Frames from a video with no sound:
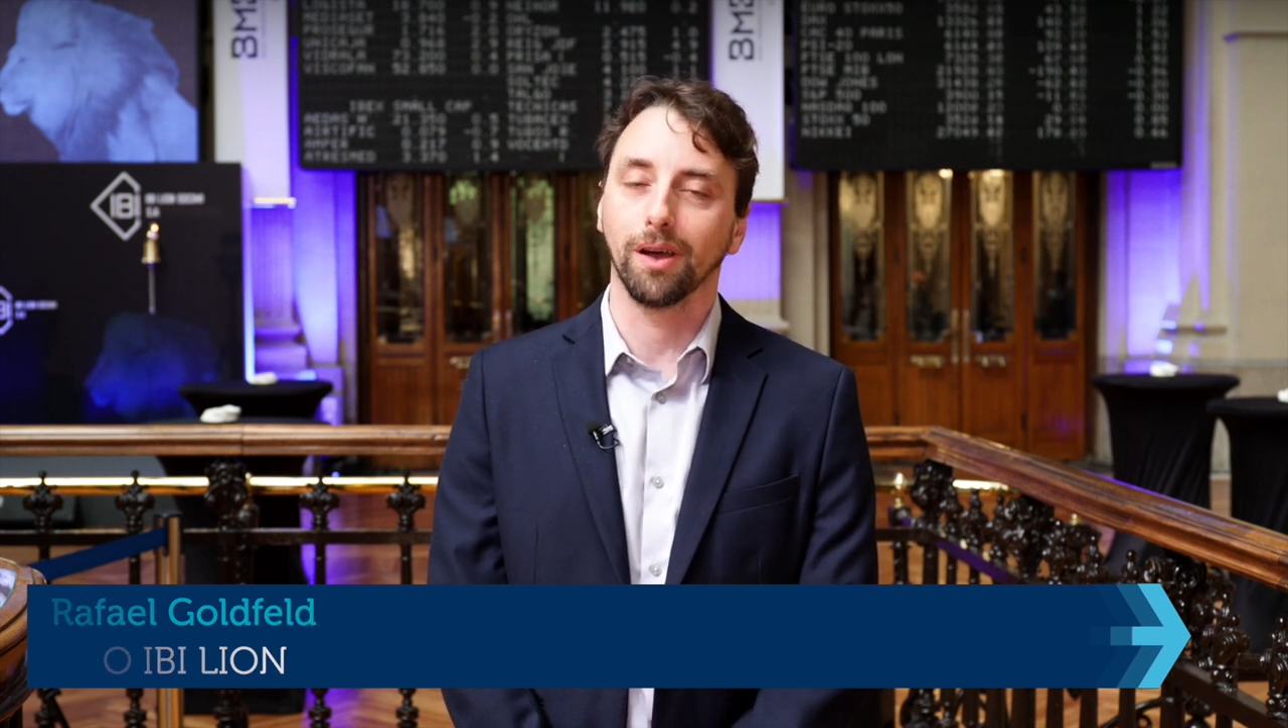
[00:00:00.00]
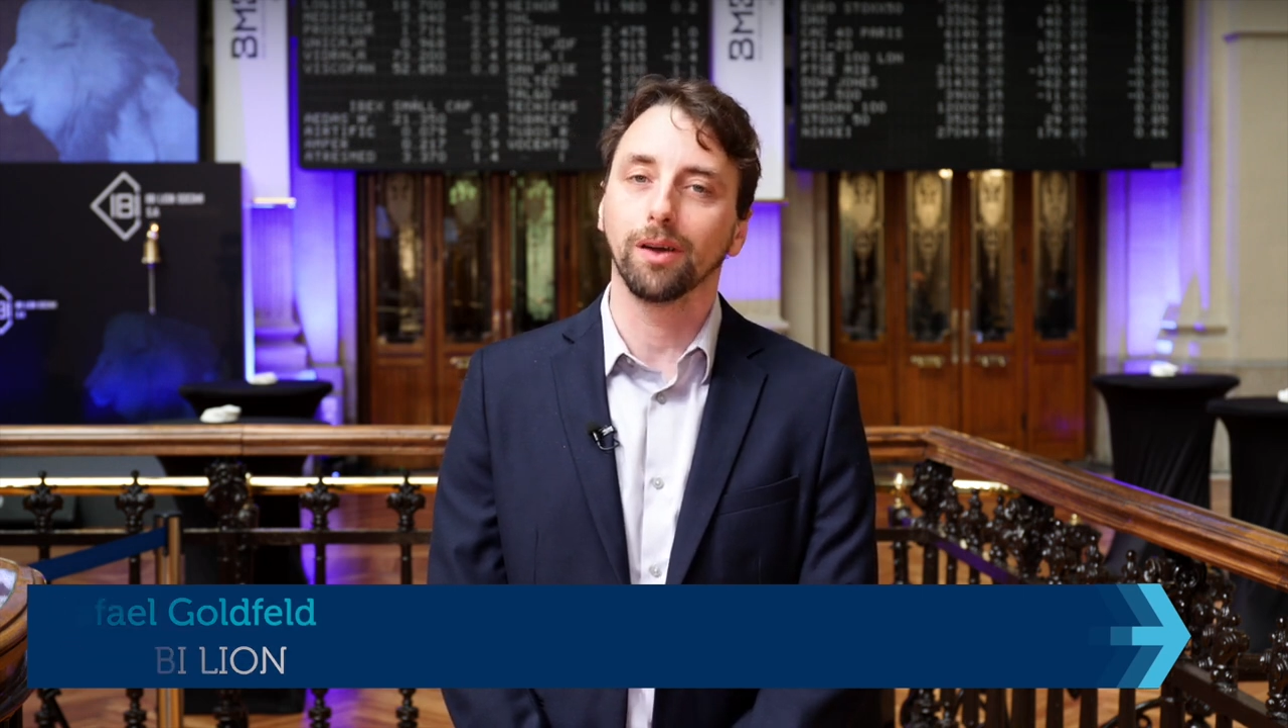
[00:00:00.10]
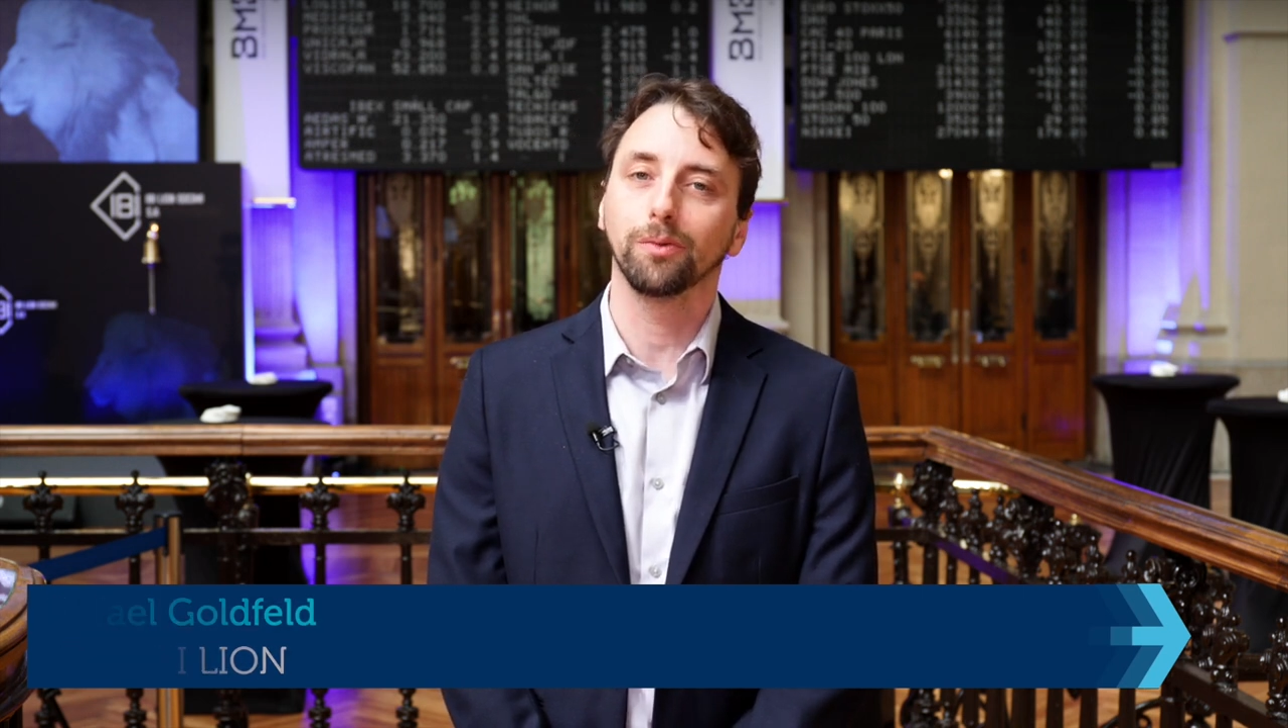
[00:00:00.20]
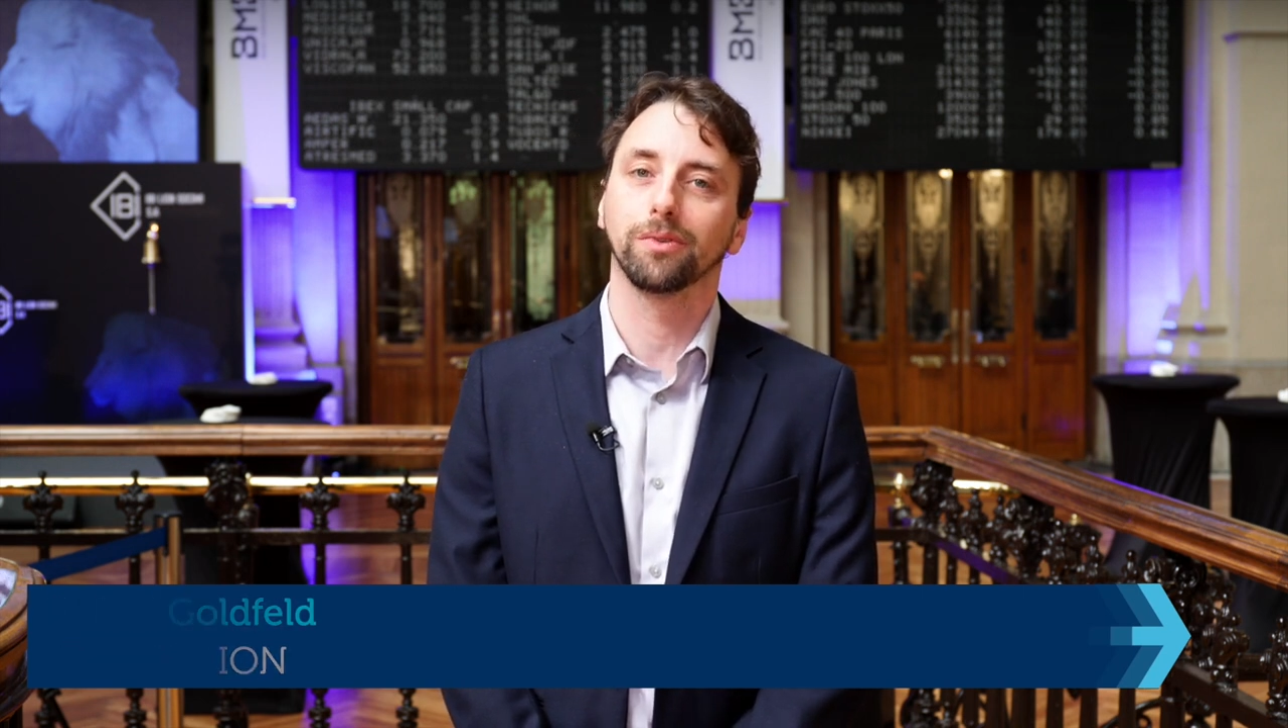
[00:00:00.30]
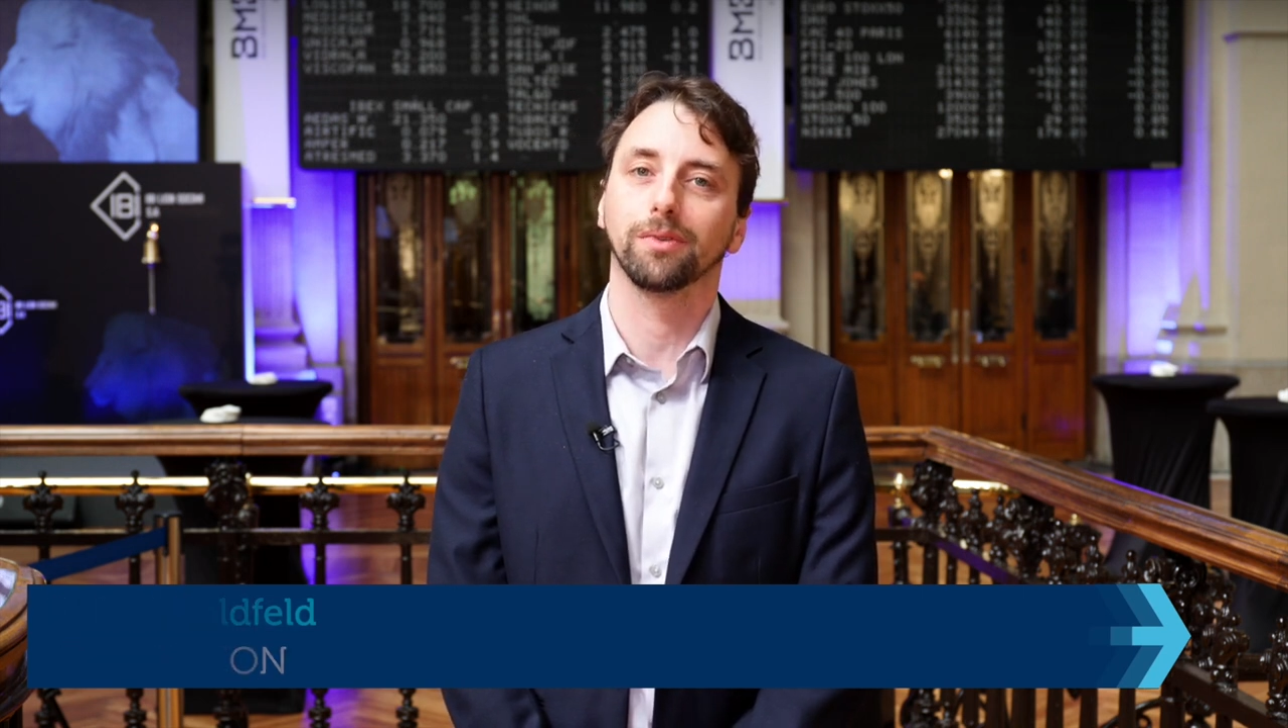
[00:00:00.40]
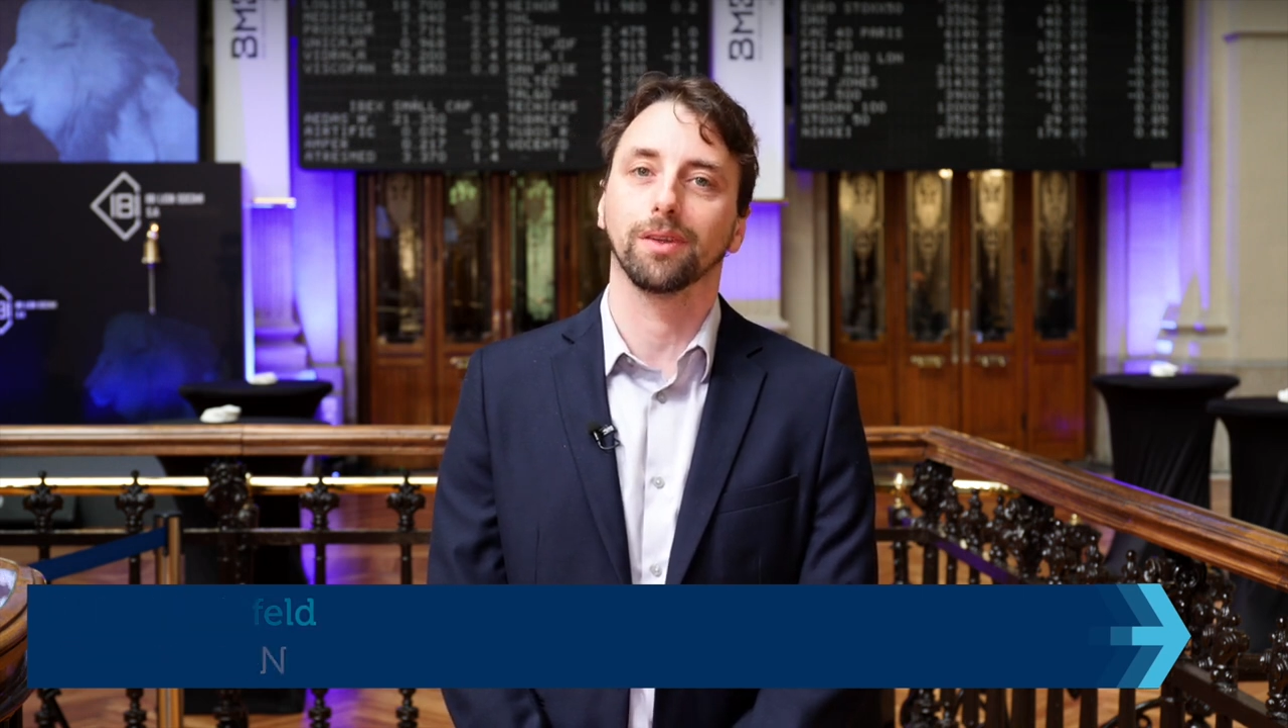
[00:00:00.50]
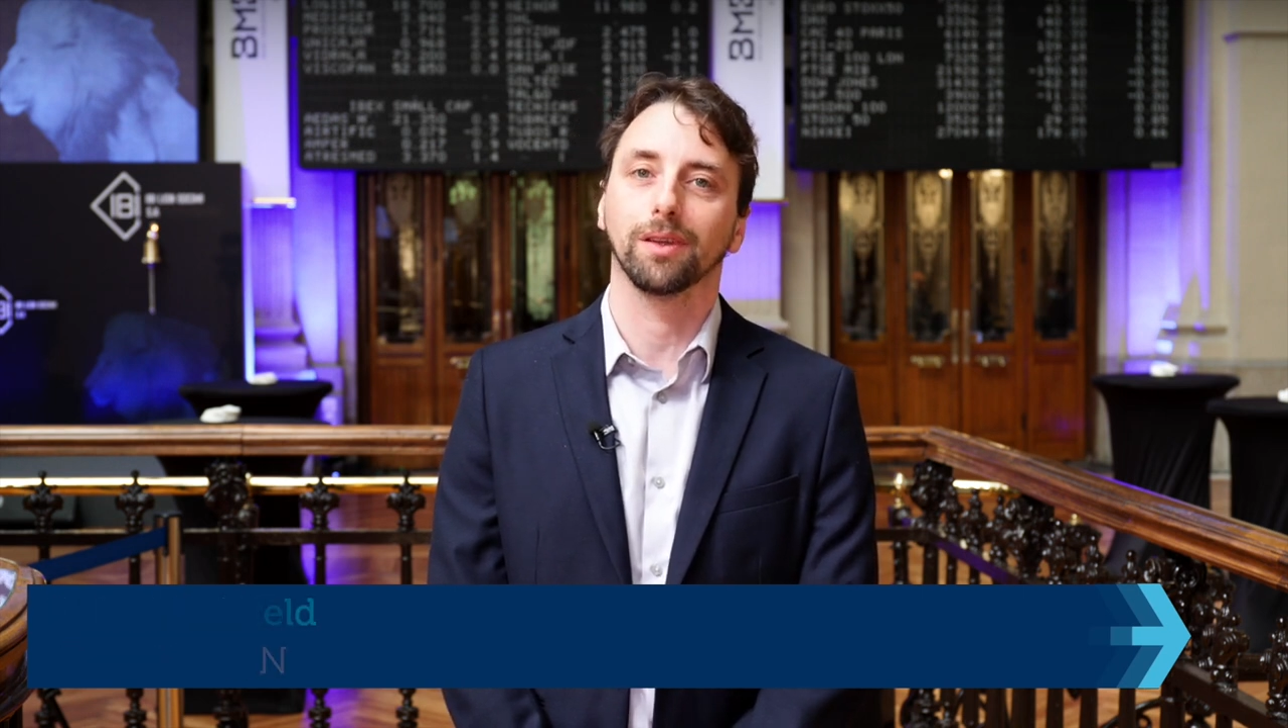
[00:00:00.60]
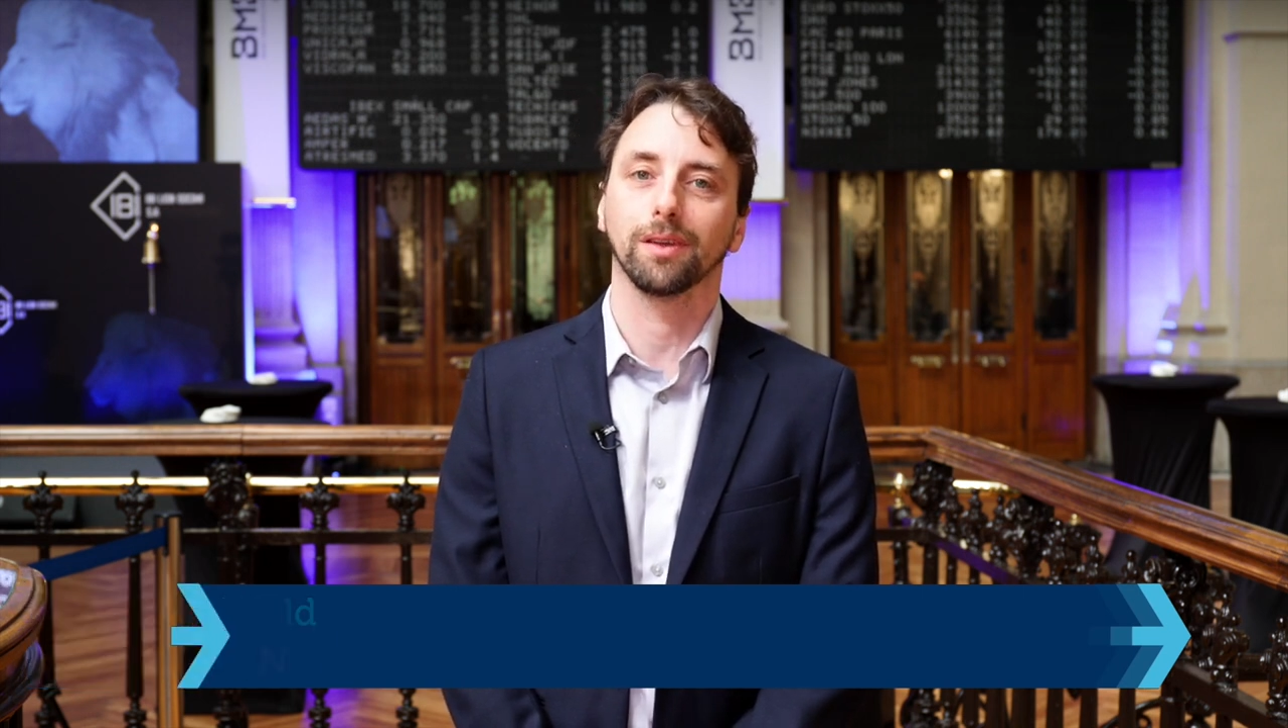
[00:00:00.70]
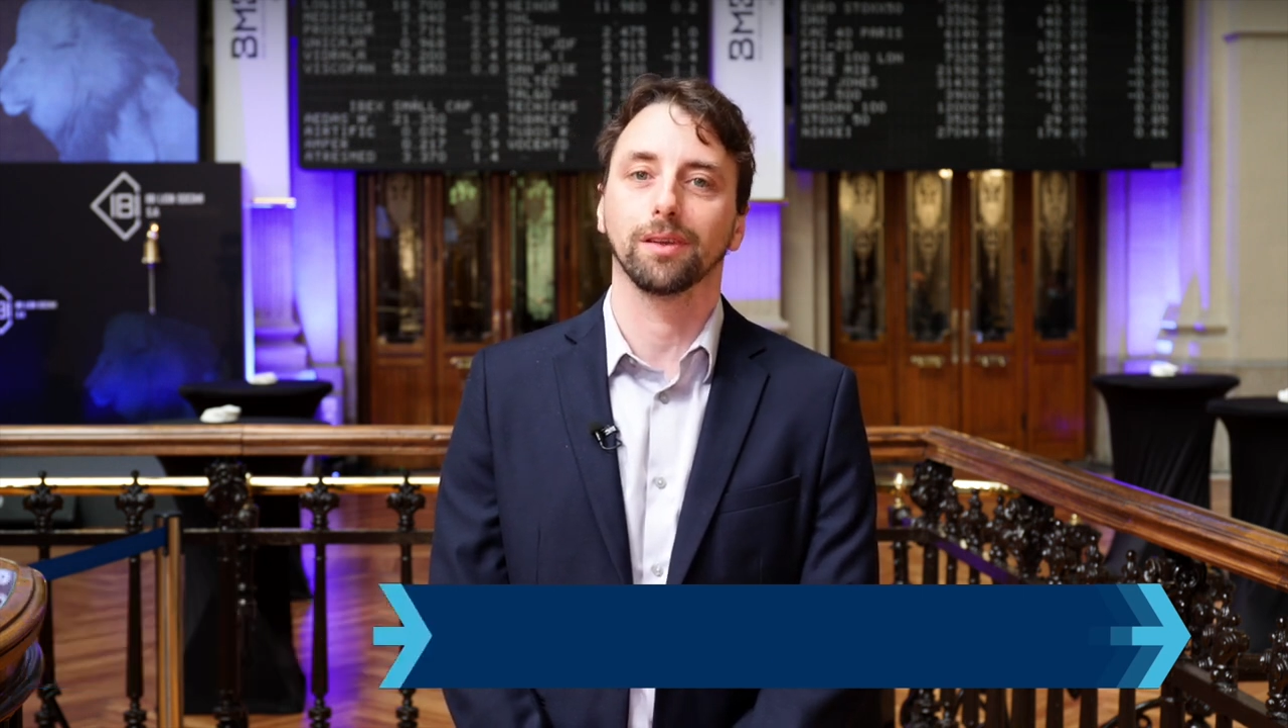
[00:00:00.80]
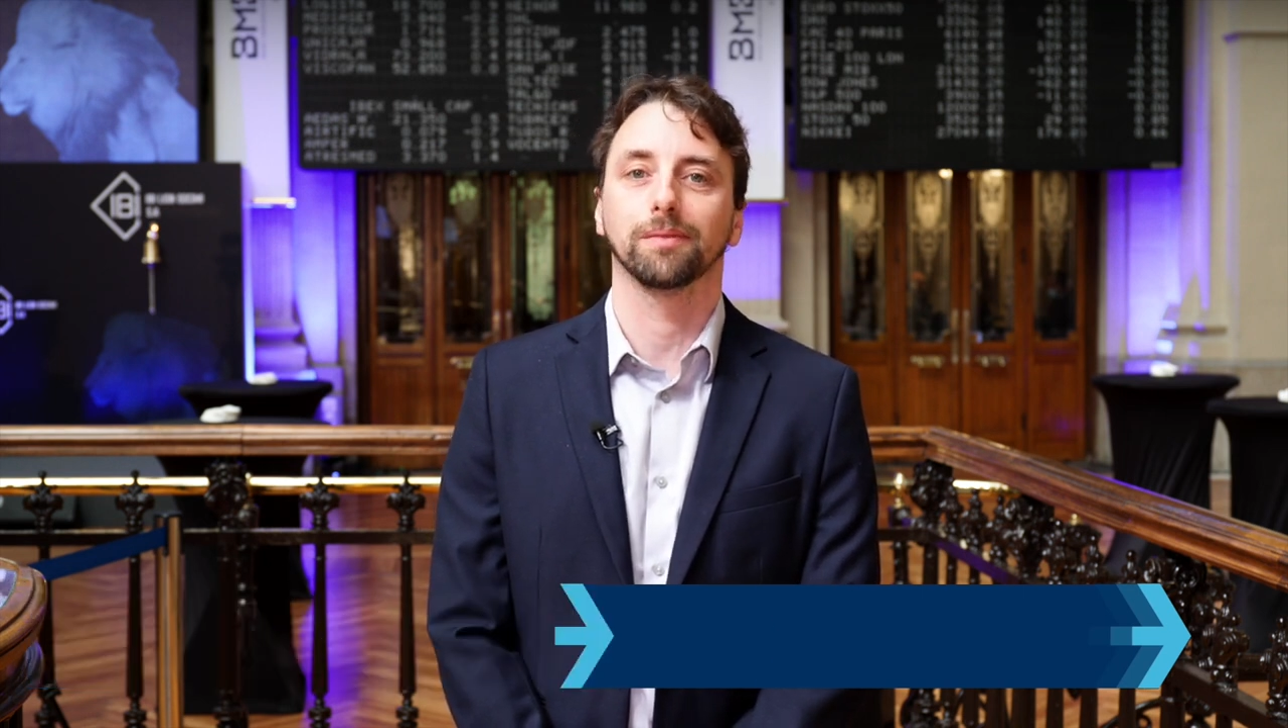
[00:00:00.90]
house,
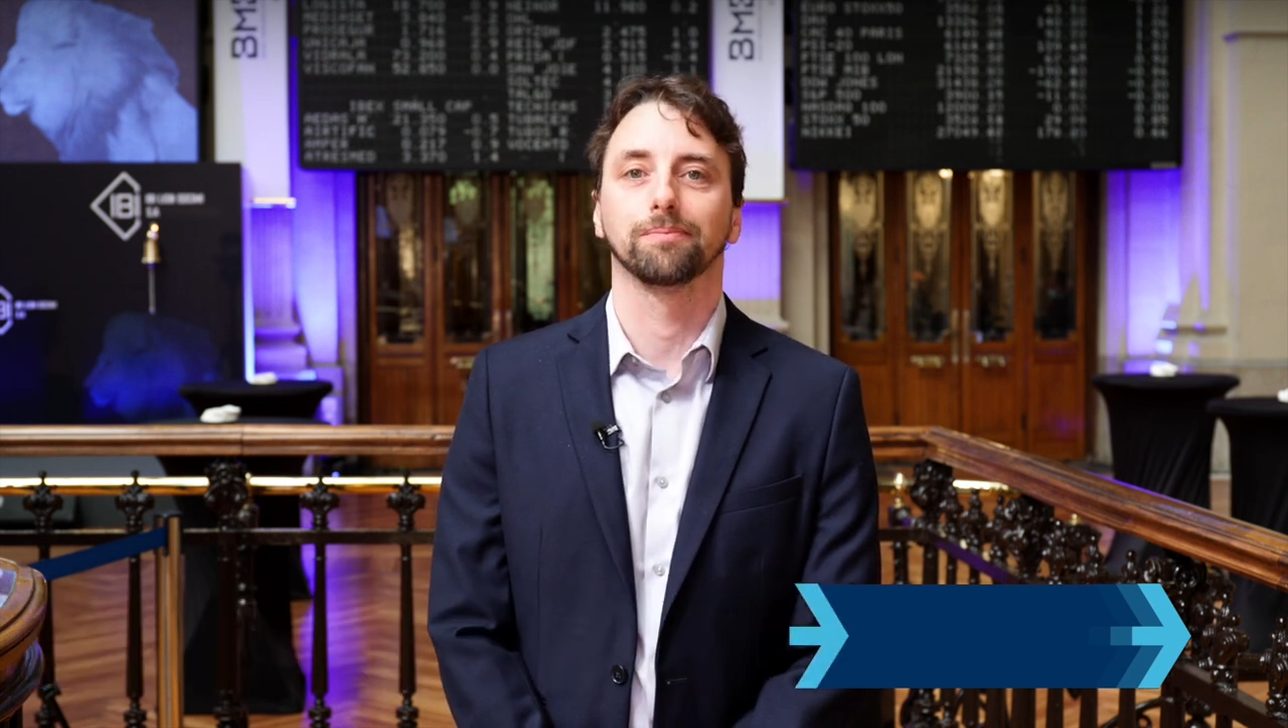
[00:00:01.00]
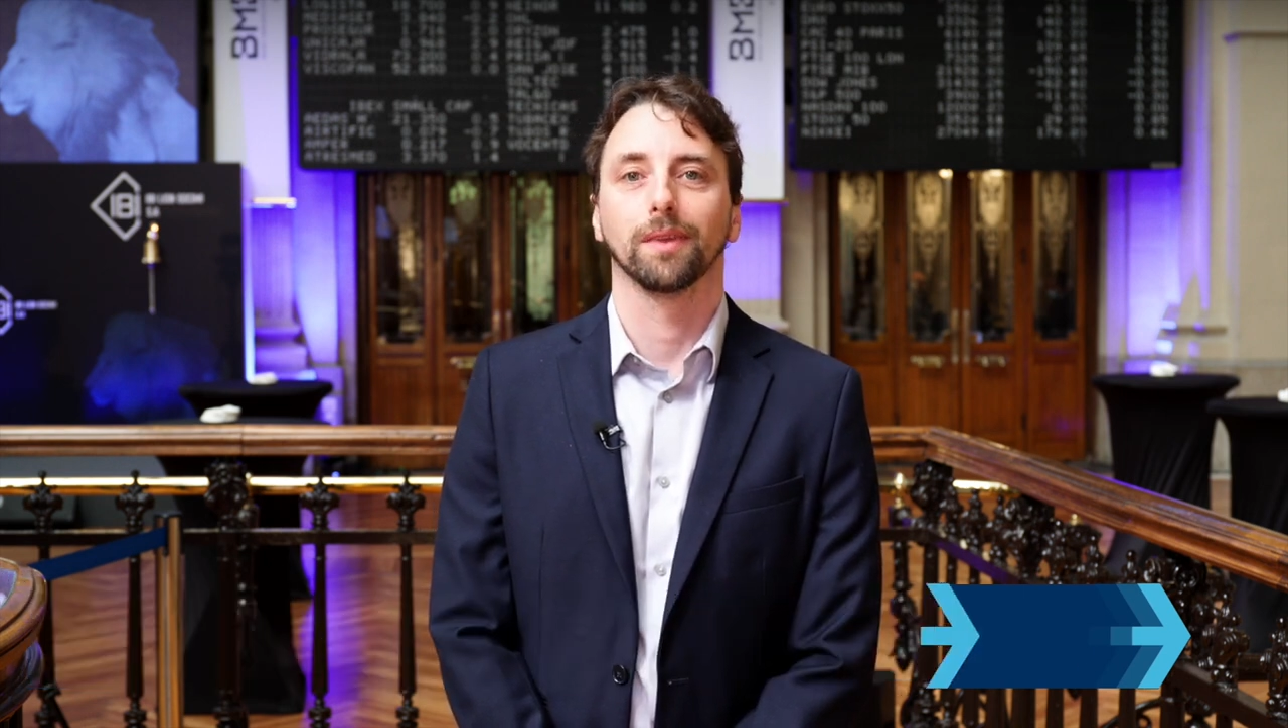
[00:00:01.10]
uh,